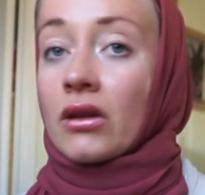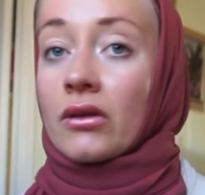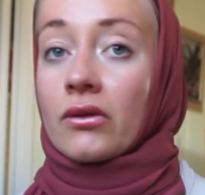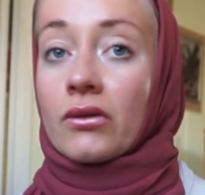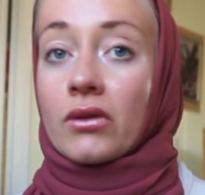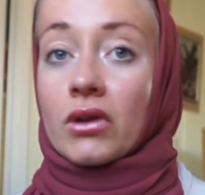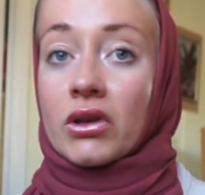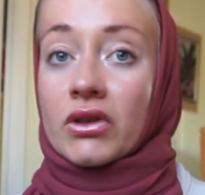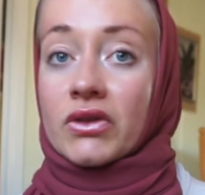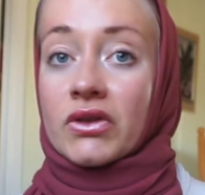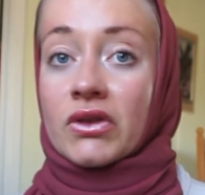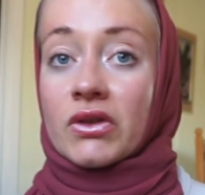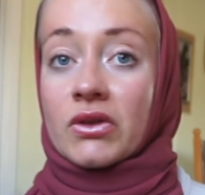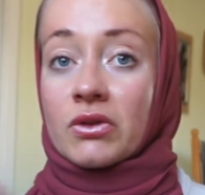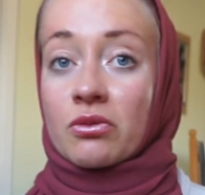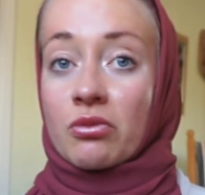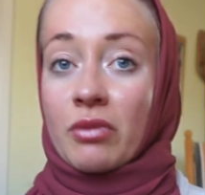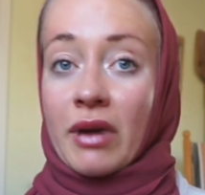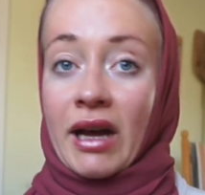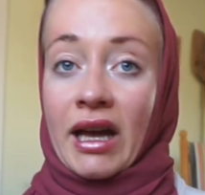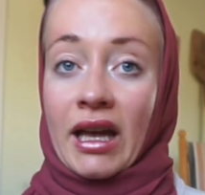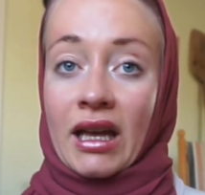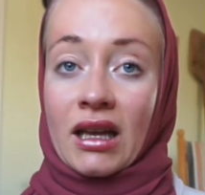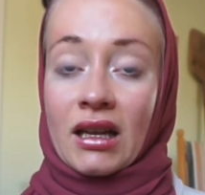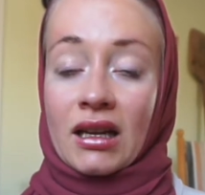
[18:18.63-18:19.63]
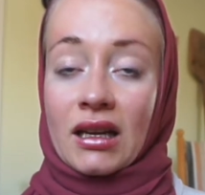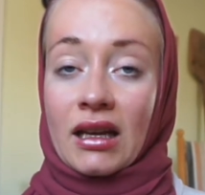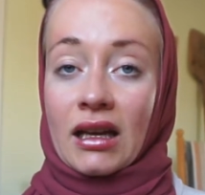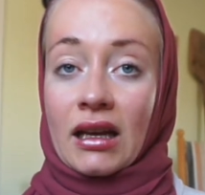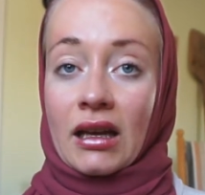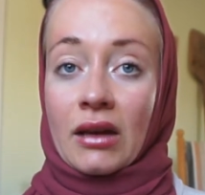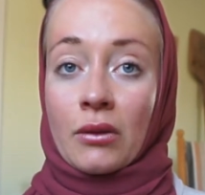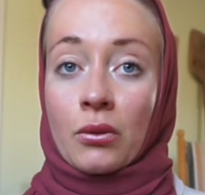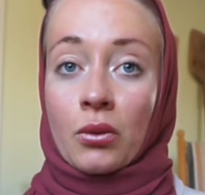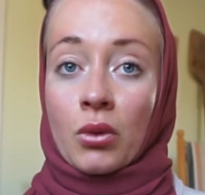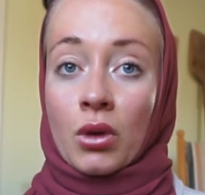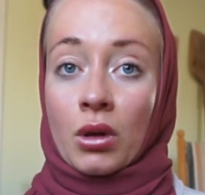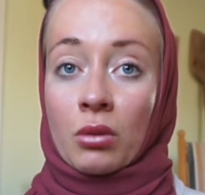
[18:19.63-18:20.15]
versus buying like
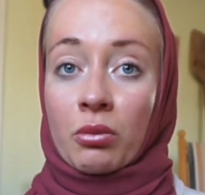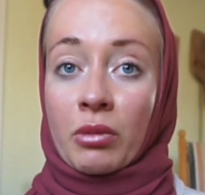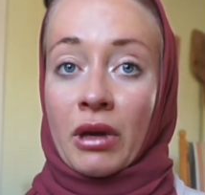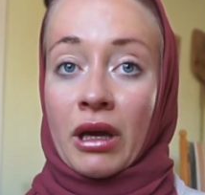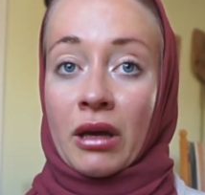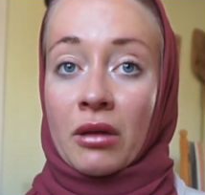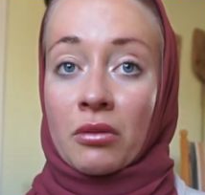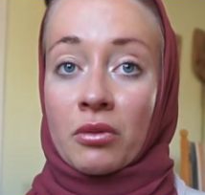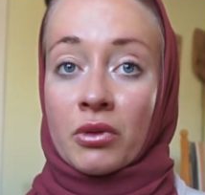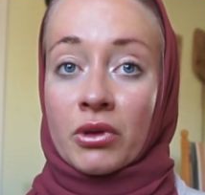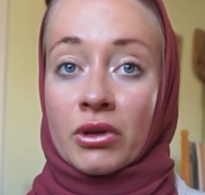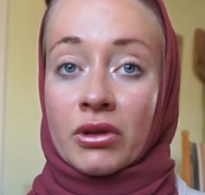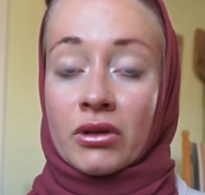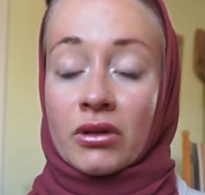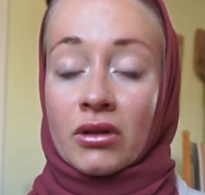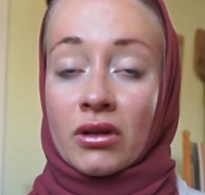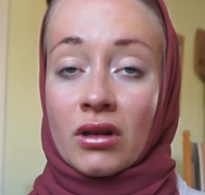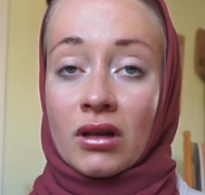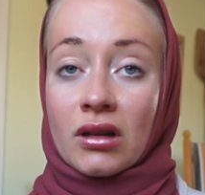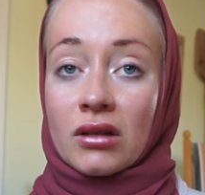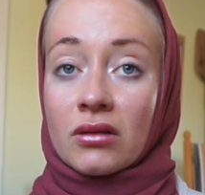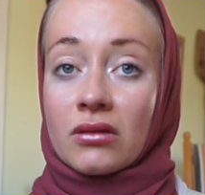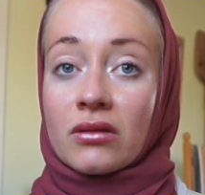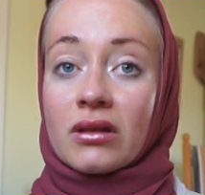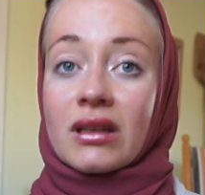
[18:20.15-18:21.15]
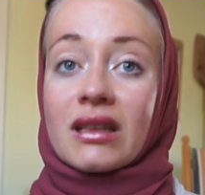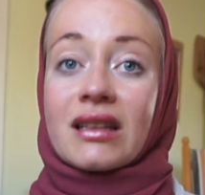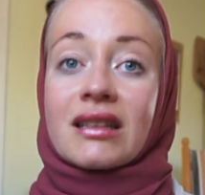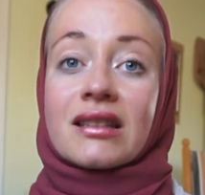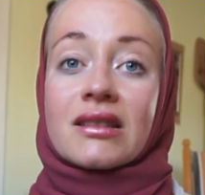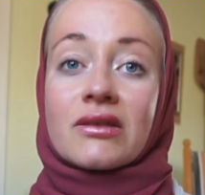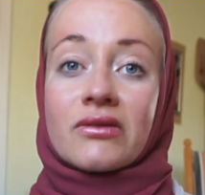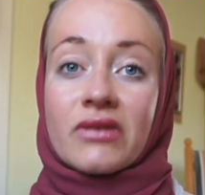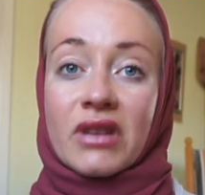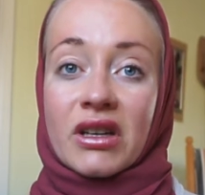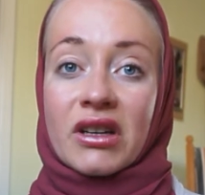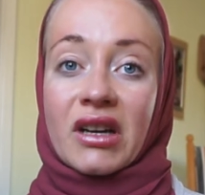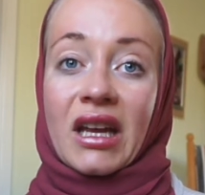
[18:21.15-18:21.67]
wallpaper glue, it's
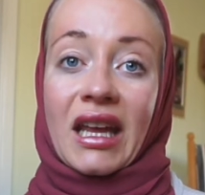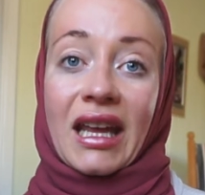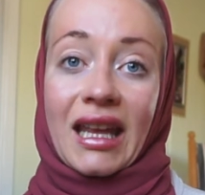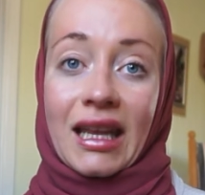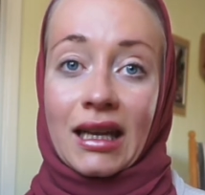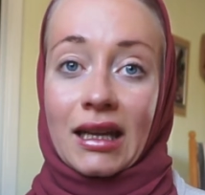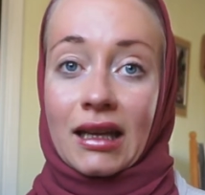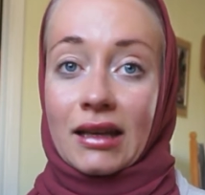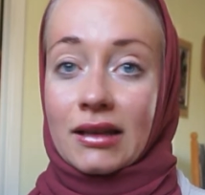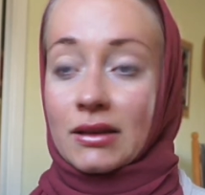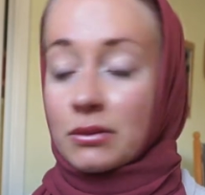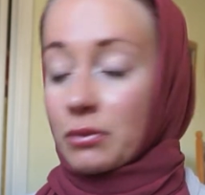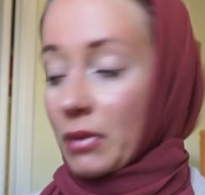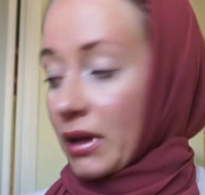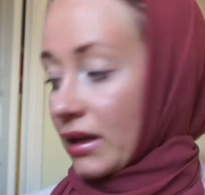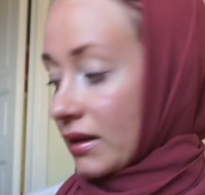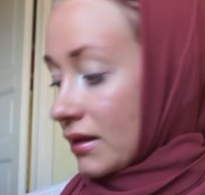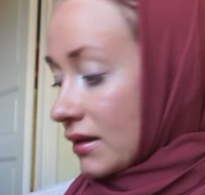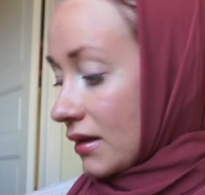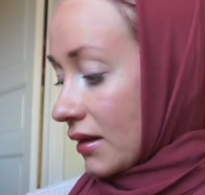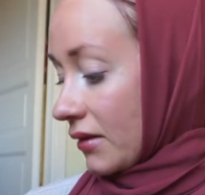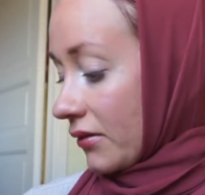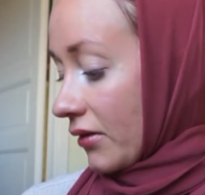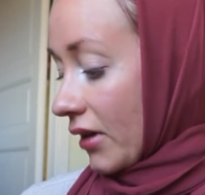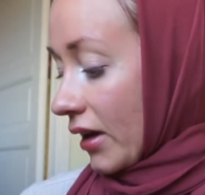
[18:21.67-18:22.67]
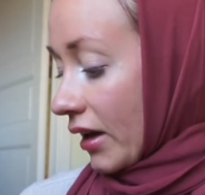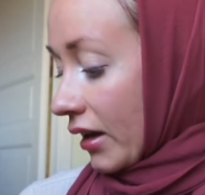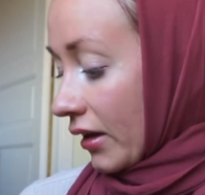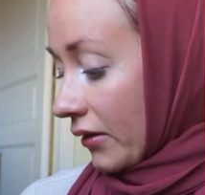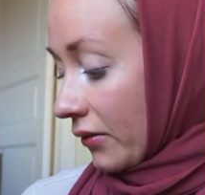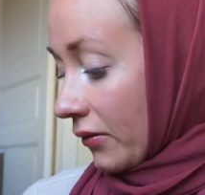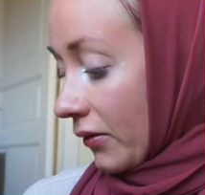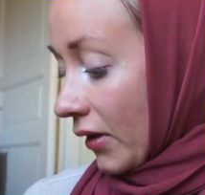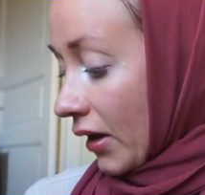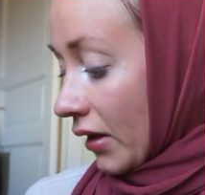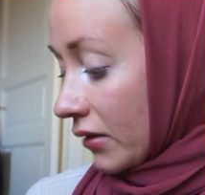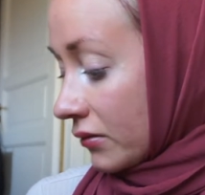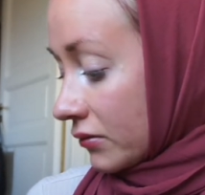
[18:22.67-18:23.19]
very inexpensive, I
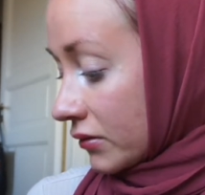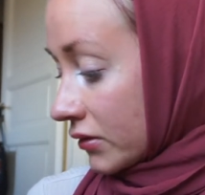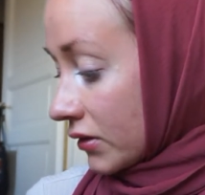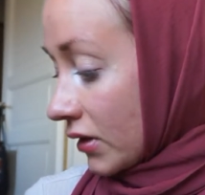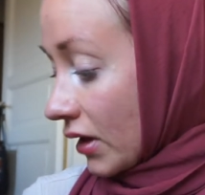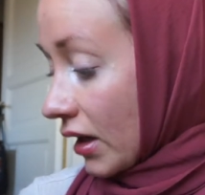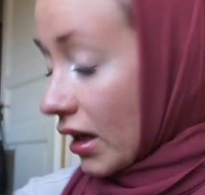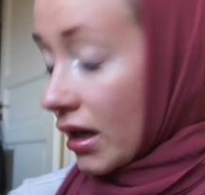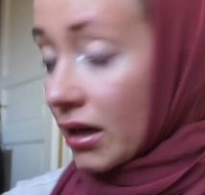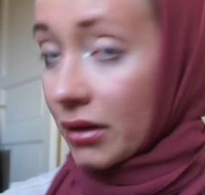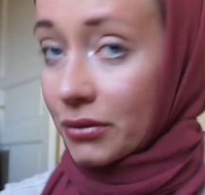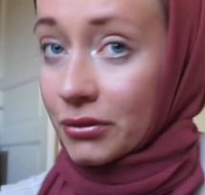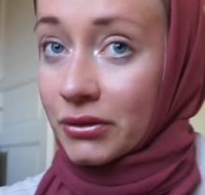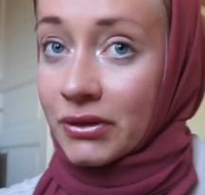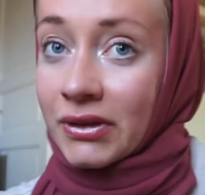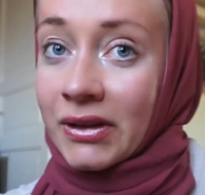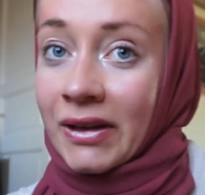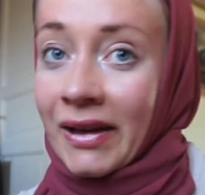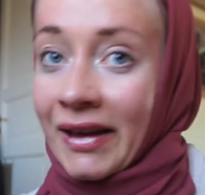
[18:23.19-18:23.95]
found out